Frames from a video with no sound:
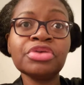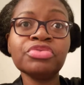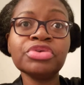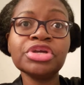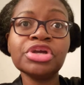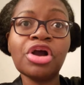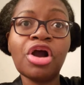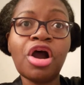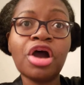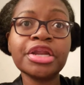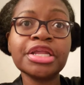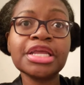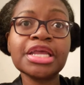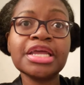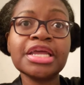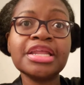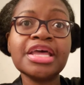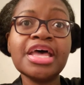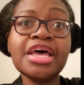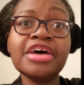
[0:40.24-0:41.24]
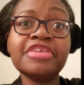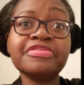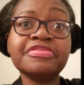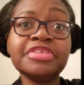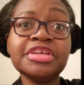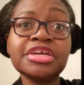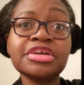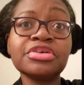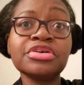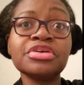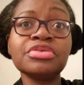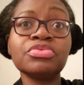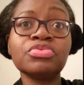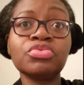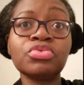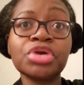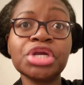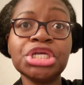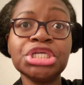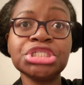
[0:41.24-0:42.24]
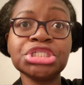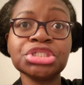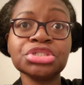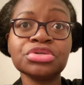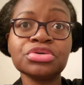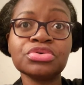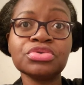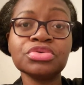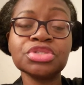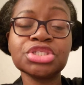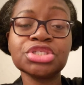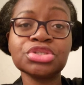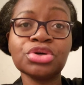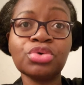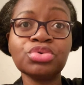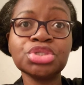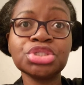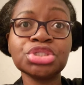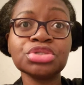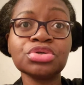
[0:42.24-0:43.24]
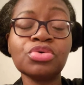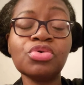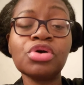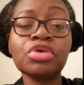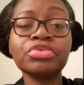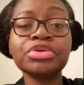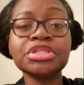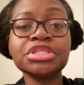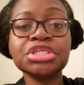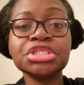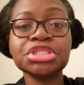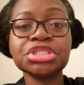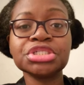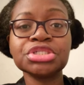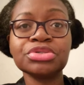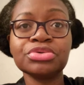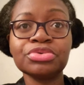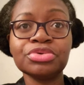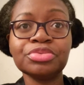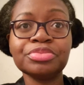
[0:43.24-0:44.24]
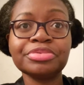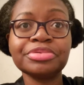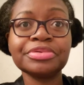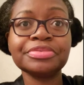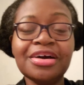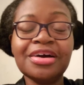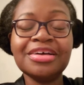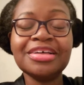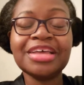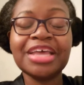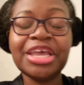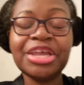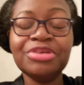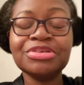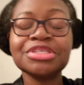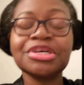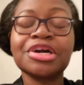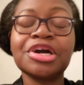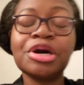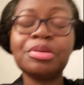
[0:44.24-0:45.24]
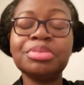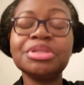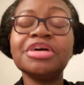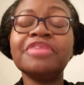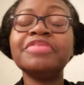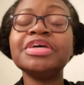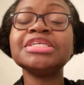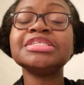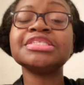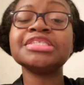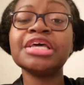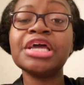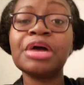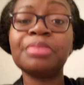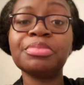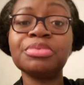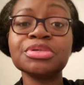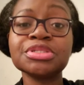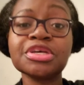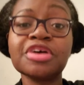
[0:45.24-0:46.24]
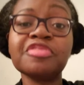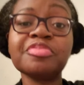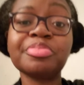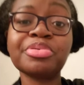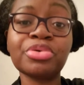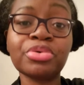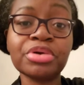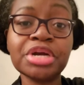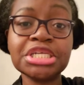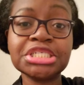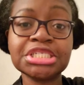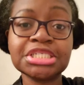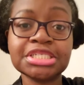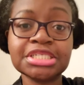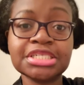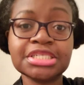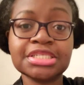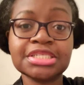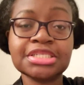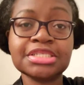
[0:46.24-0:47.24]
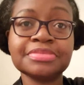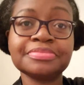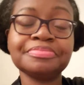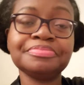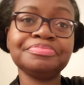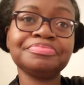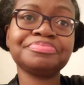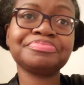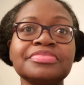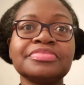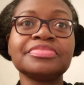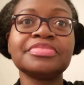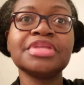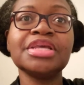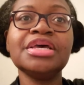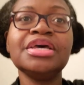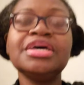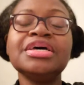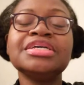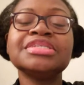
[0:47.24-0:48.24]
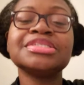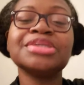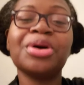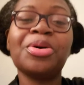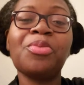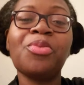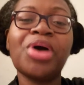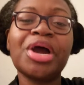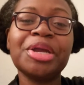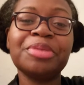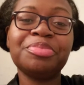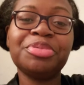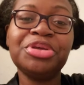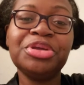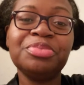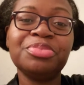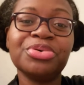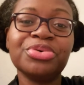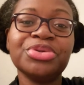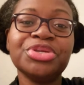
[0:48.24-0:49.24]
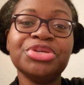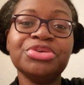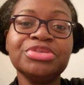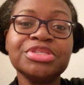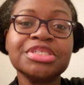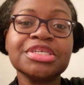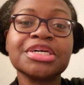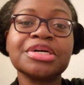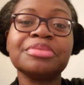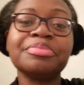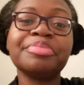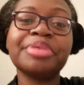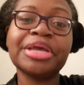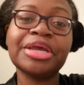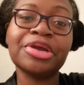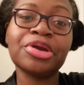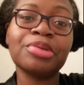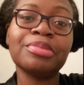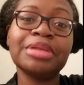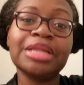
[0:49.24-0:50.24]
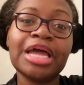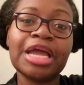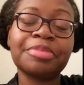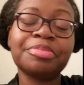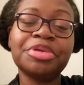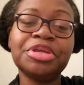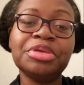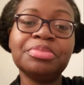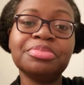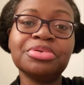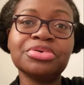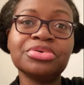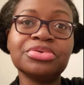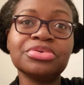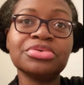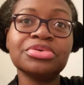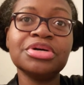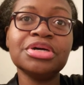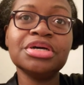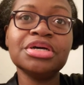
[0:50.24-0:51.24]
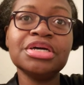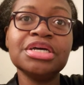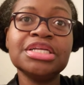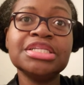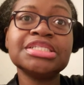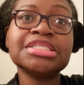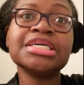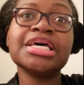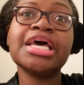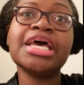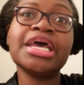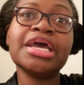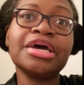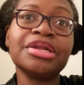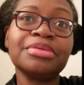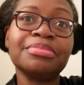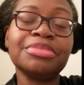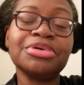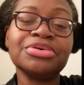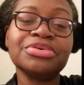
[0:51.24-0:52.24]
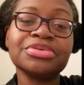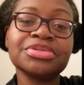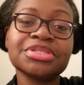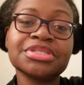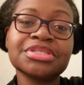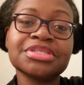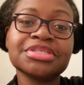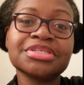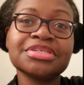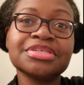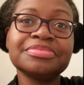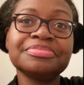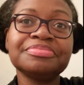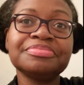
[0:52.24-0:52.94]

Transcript: regarding an ethnic, racial, social, or religious group. Here's a couple of examples of prejudice. Some white people used to compare black people to animals.